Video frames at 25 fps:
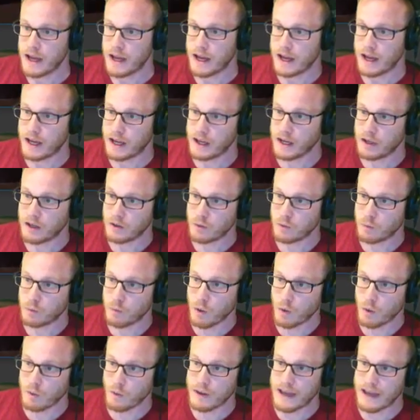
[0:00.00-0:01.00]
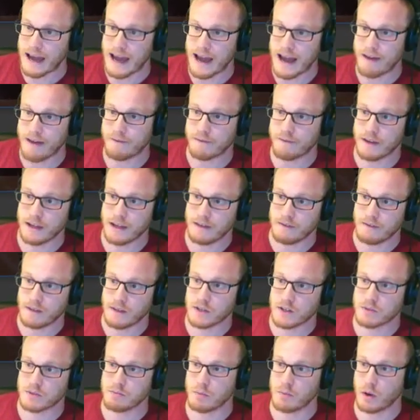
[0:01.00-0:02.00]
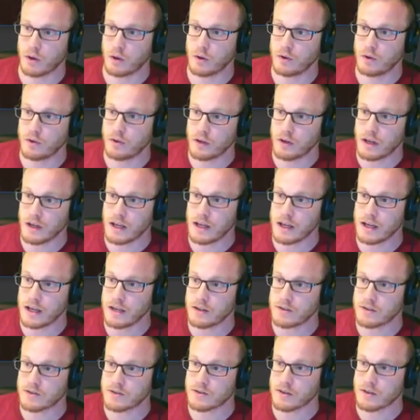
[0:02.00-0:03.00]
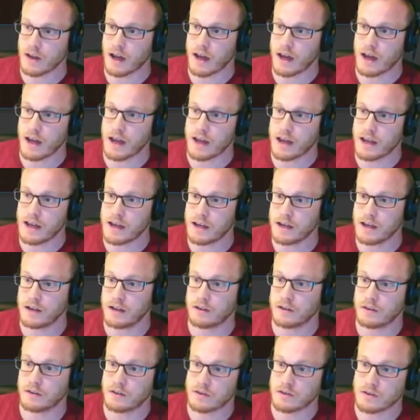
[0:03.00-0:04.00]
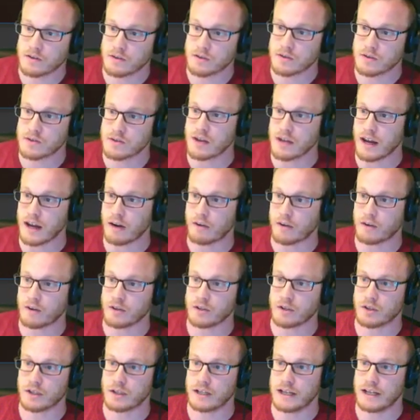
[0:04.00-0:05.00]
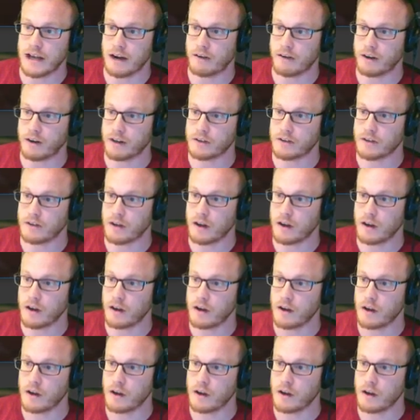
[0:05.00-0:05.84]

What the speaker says: And what we have in this mod is a secretary character